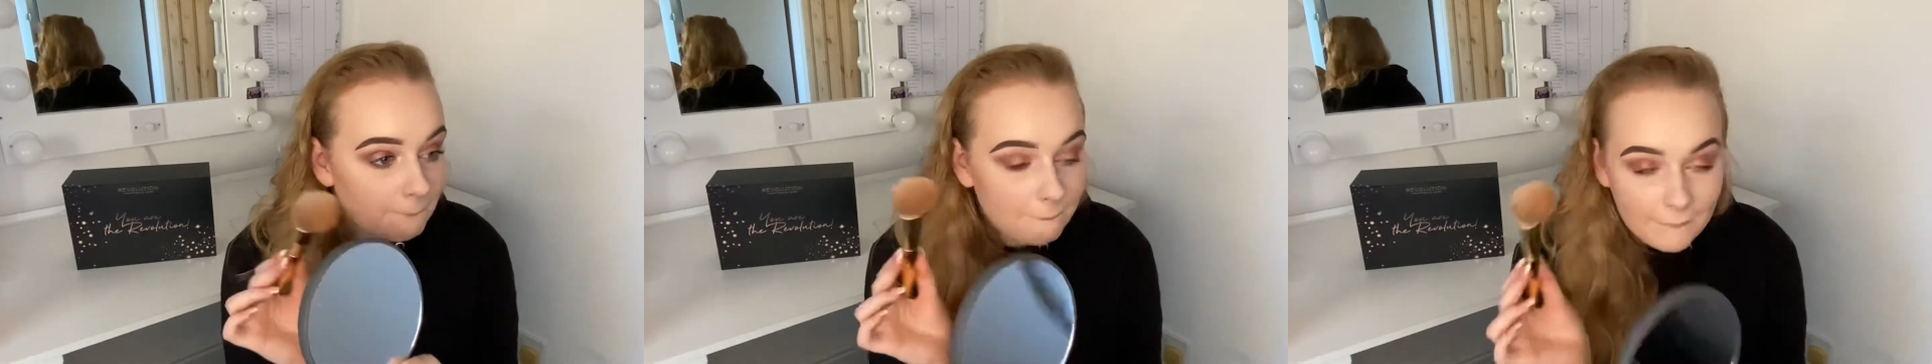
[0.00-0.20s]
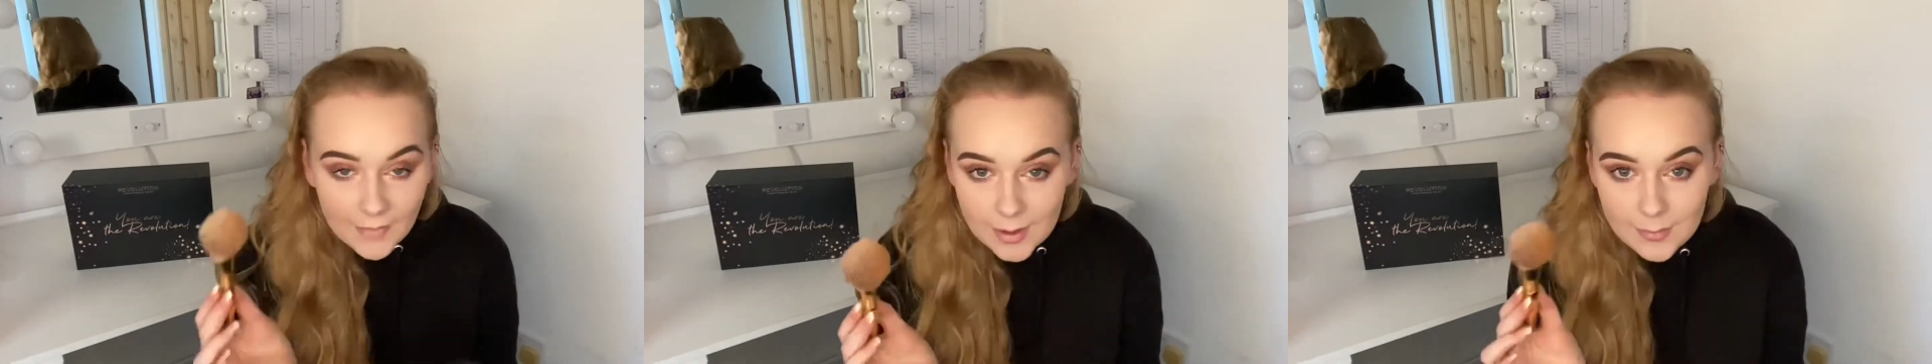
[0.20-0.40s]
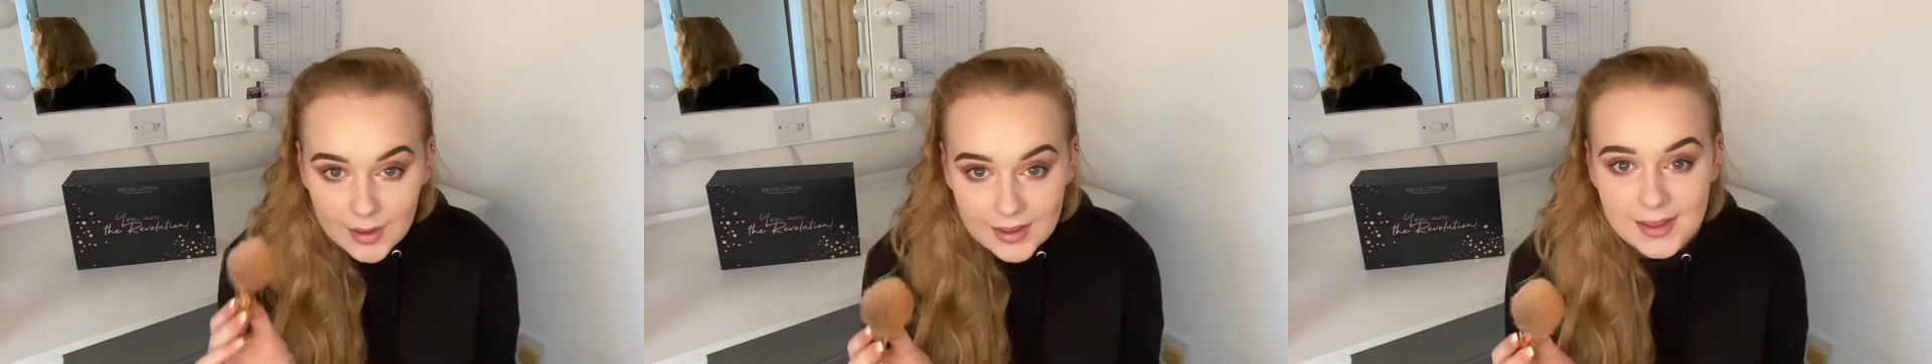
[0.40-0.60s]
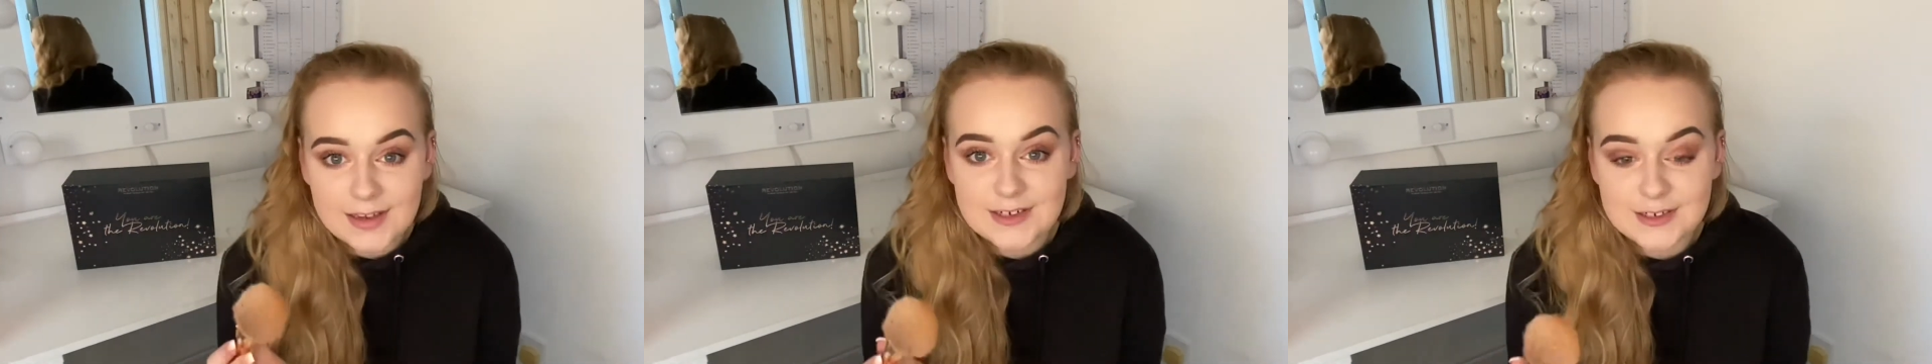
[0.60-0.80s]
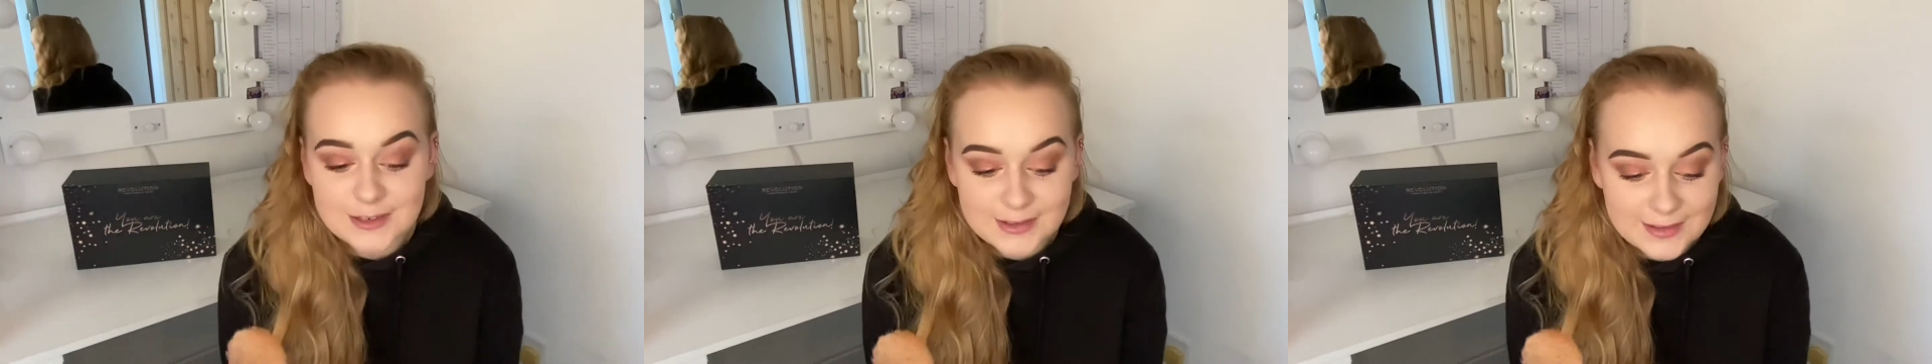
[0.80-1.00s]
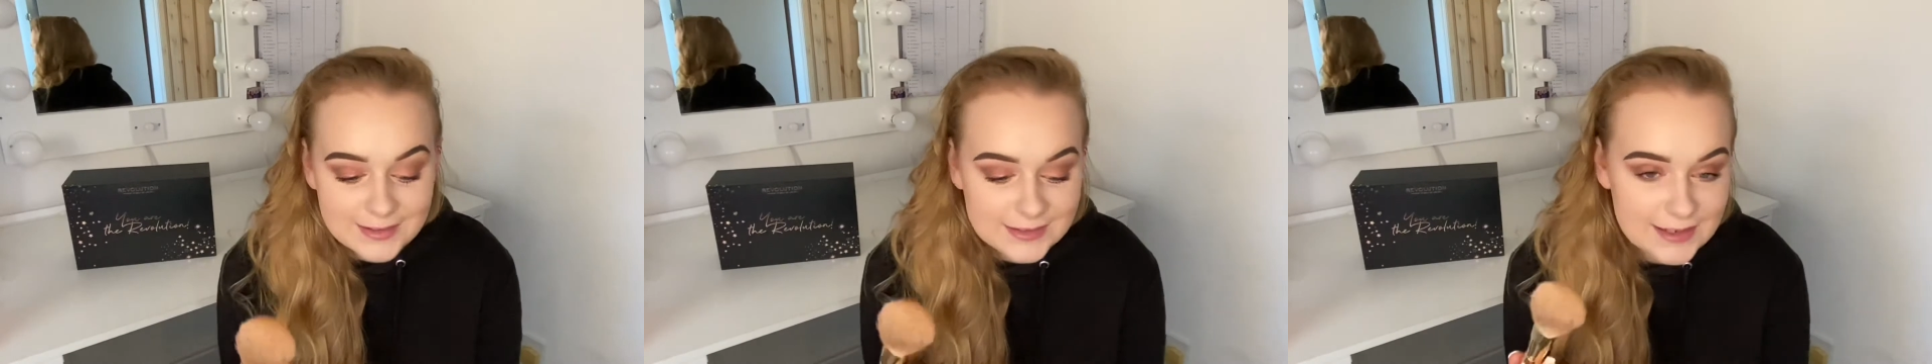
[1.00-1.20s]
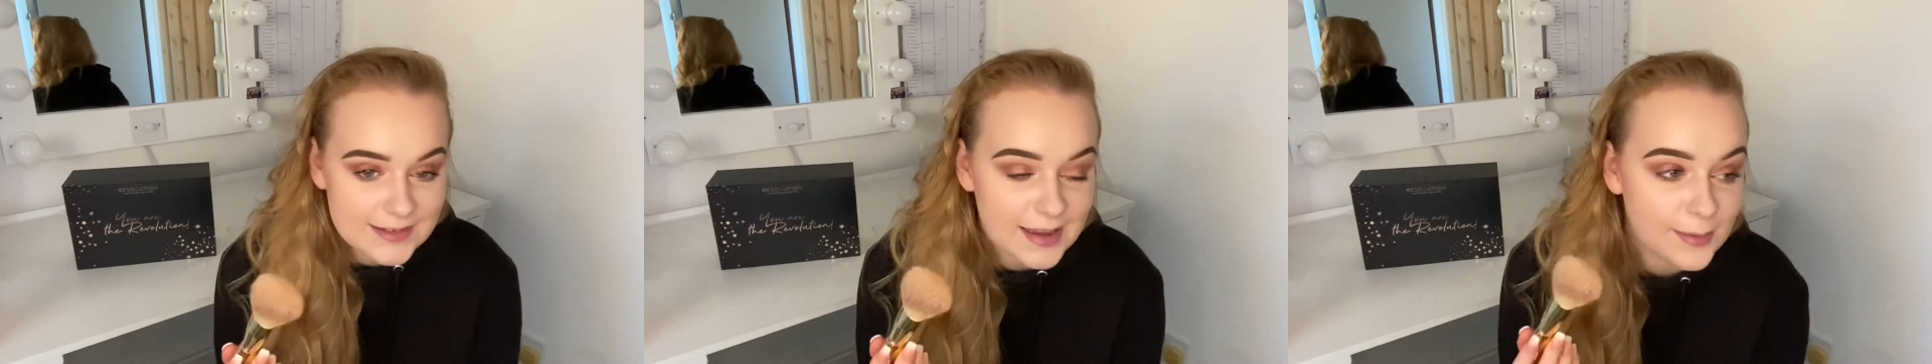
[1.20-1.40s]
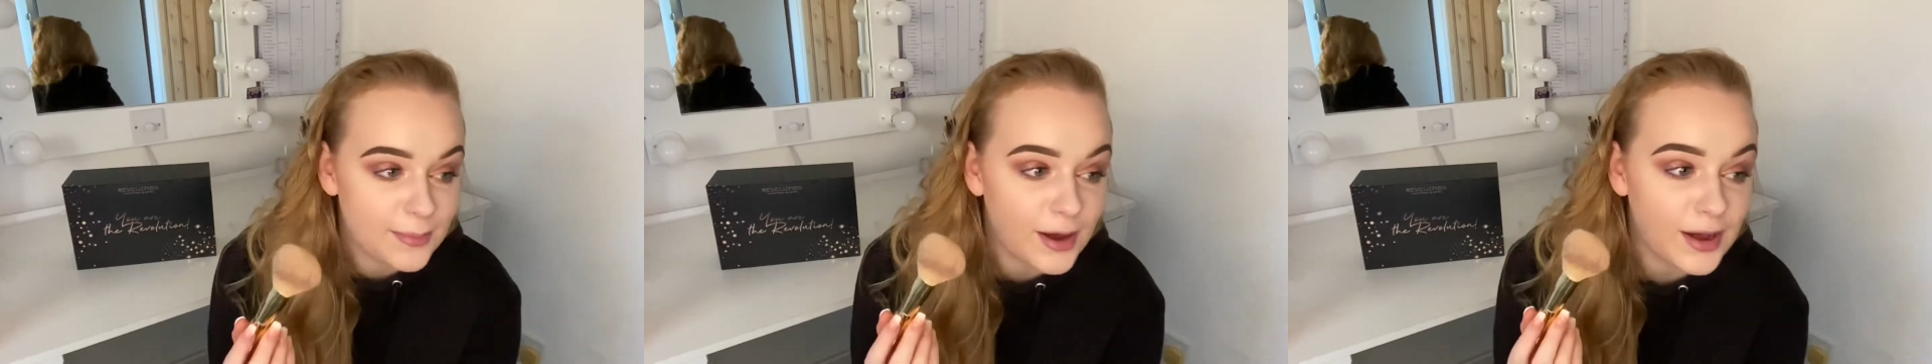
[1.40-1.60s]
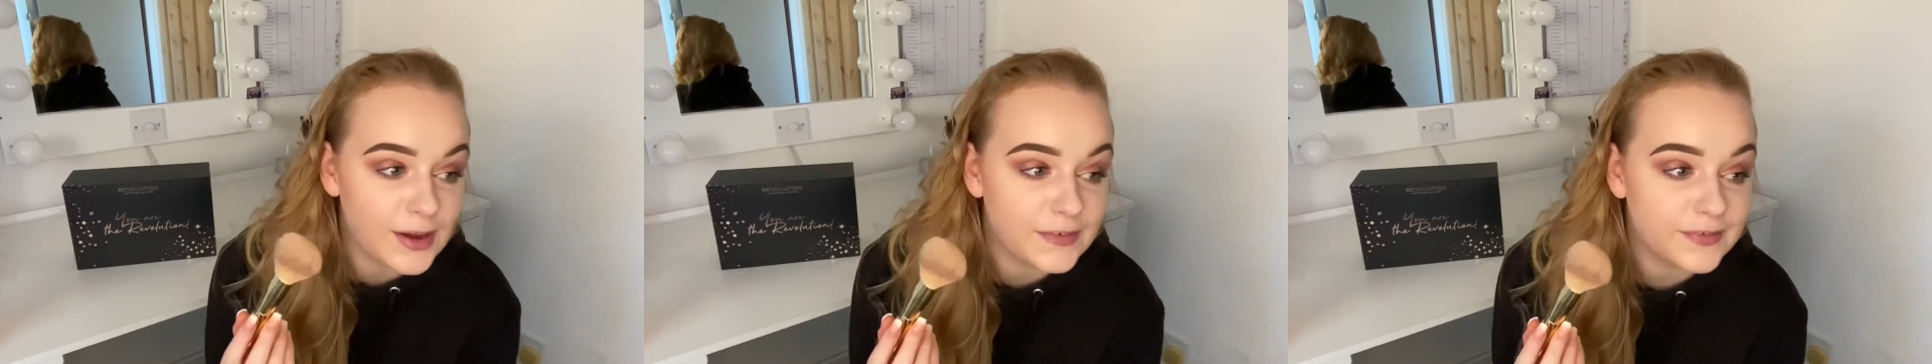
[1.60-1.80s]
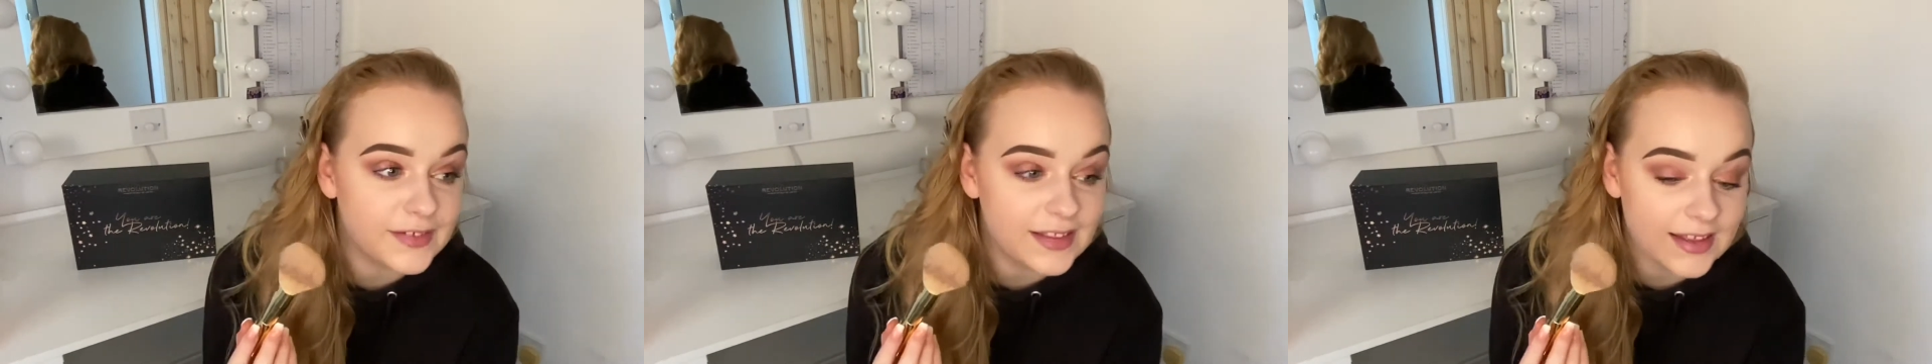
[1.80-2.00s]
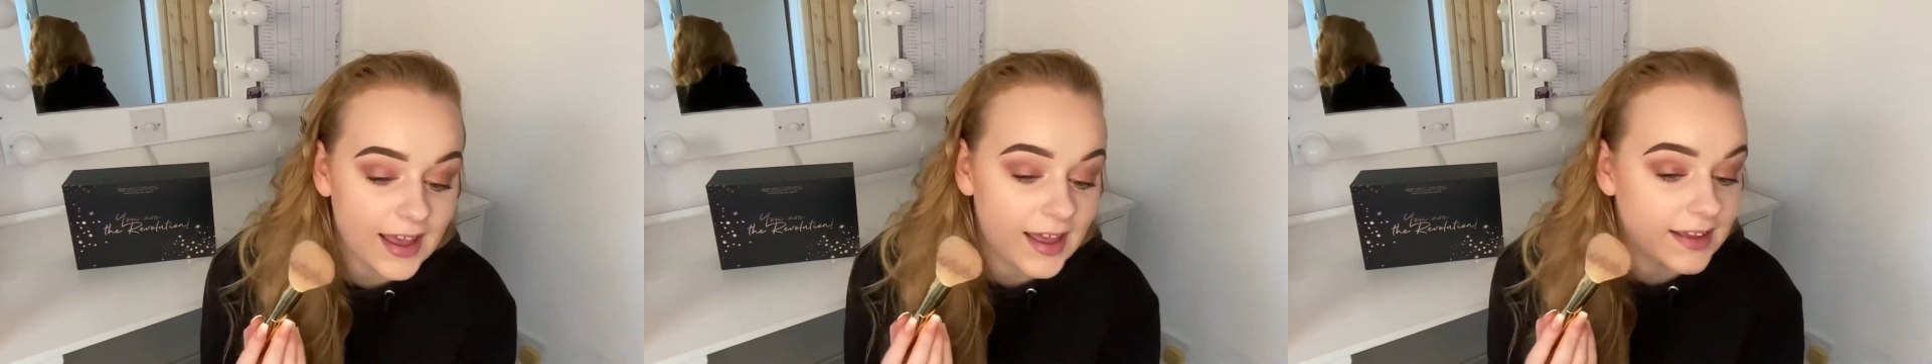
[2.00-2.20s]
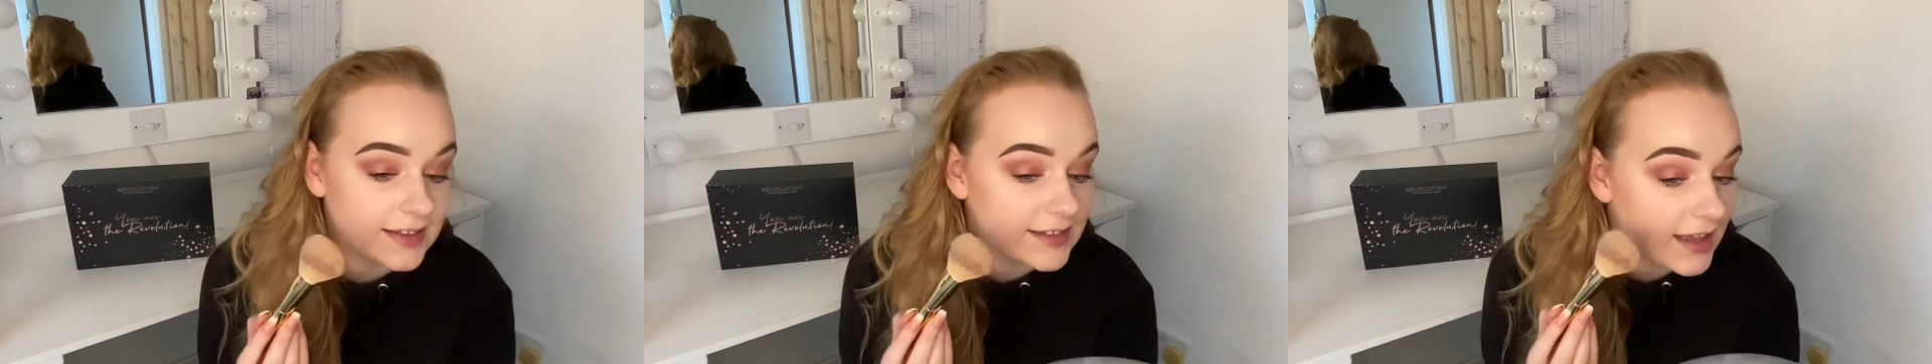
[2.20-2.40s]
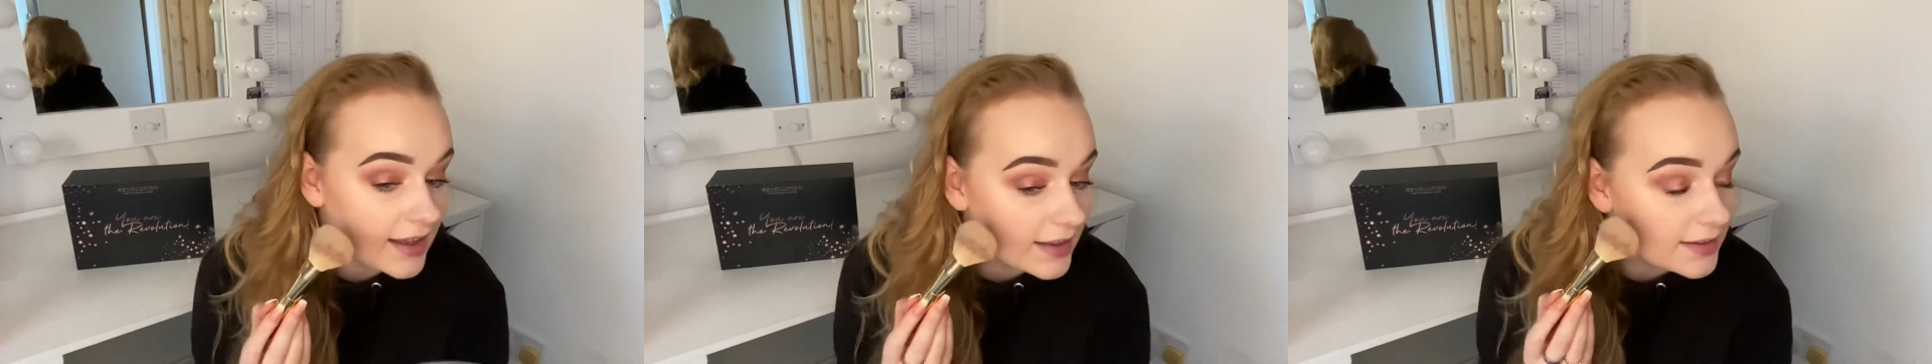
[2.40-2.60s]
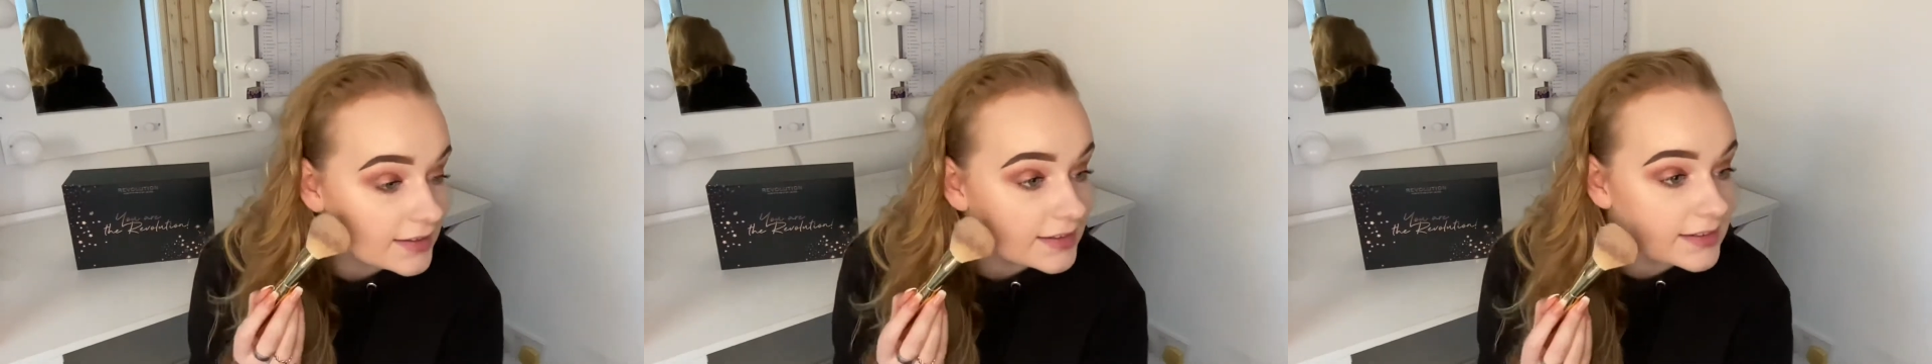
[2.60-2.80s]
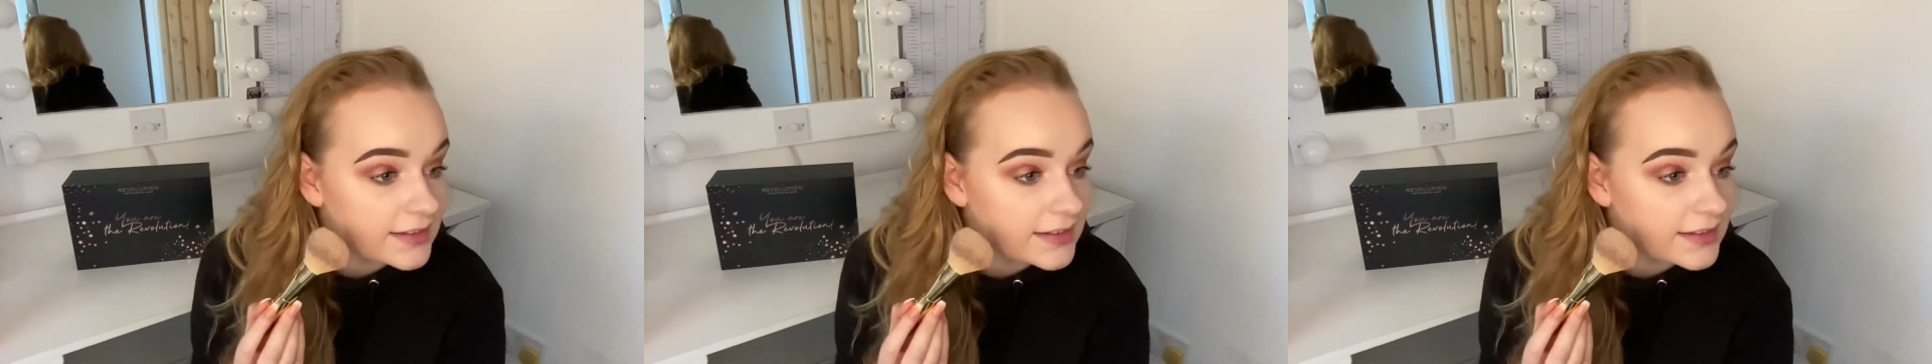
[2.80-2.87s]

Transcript: making sure to tap off the excess.